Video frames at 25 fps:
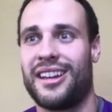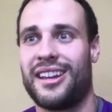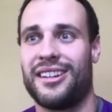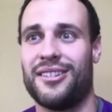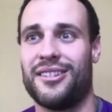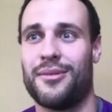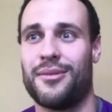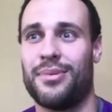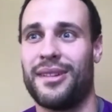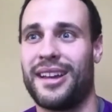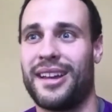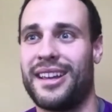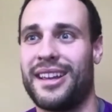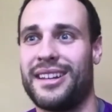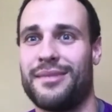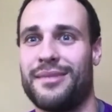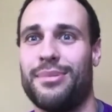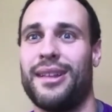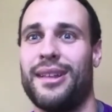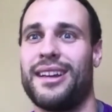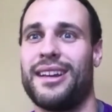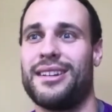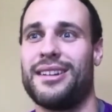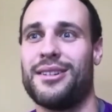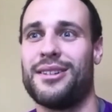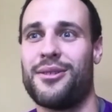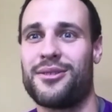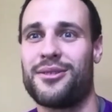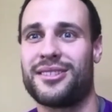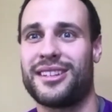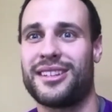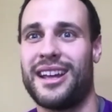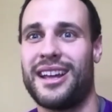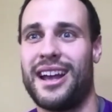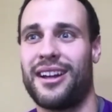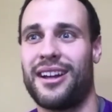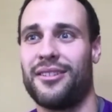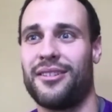playing nose
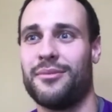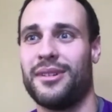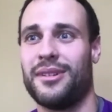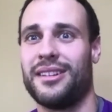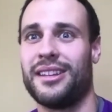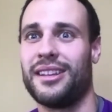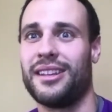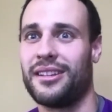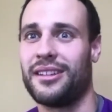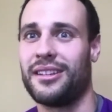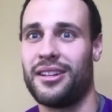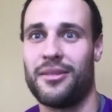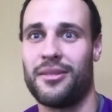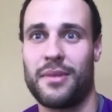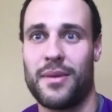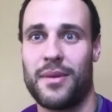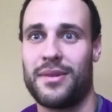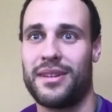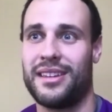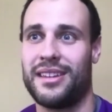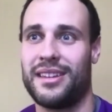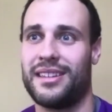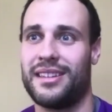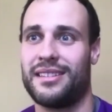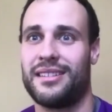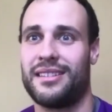tackle, but he